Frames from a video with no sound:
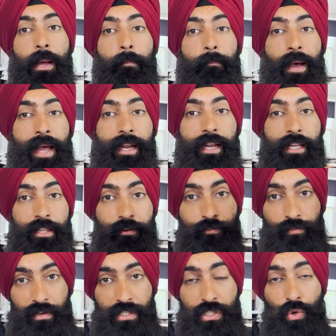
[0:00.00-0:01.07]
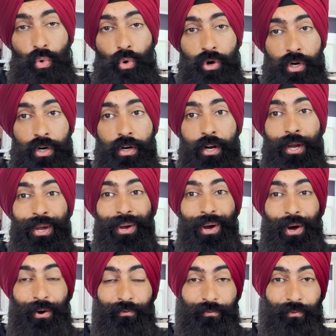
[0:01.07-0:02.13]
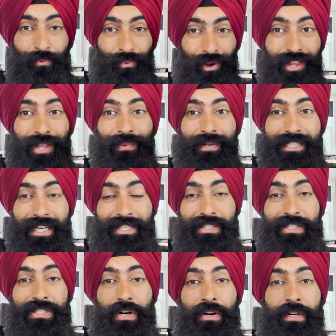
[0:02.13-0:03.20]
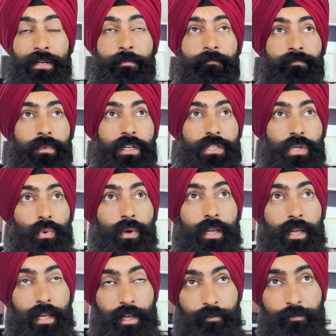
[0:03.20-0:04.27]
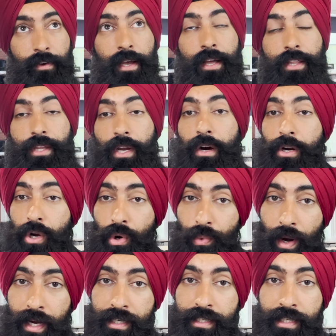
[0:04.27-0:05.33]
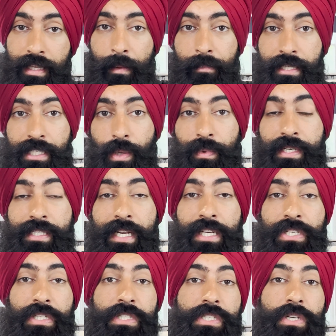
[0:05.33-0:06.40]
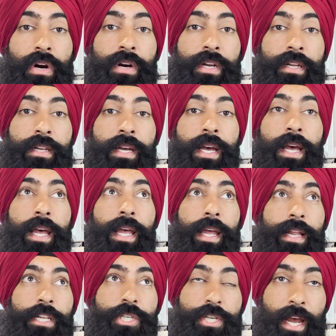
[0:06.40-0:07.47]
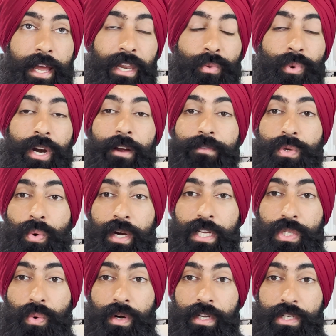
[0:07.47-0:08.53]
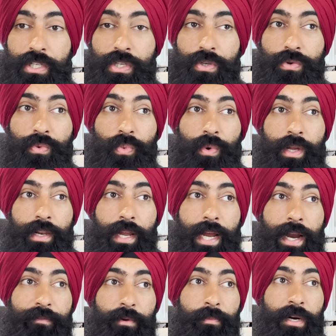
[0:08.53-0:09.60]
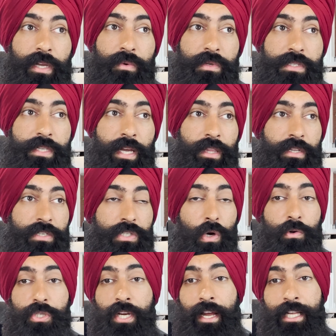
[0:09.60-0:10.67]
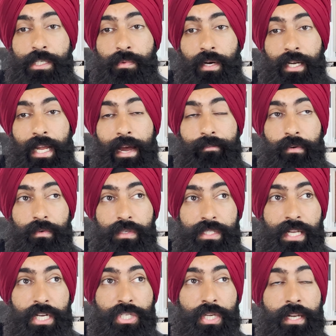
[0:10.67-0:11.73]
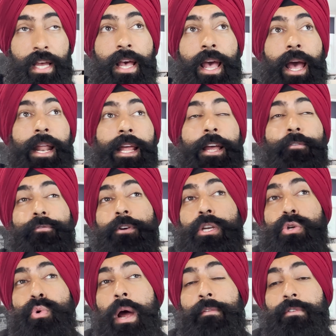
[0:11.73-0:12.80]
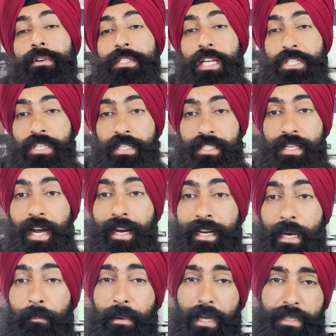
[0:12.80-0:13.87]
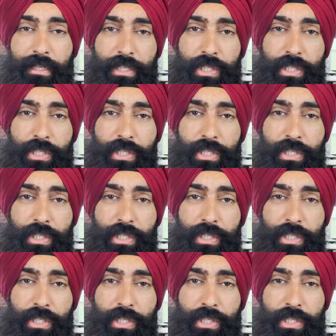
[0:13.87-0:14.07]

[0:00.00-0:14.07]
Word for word: back in the first quarter of when the recession started. So if they are correct, that means the recession started in January of 2022 when everybody was saying there's no chance we're going to have a recession. And if we do have a recession, it's not going to be until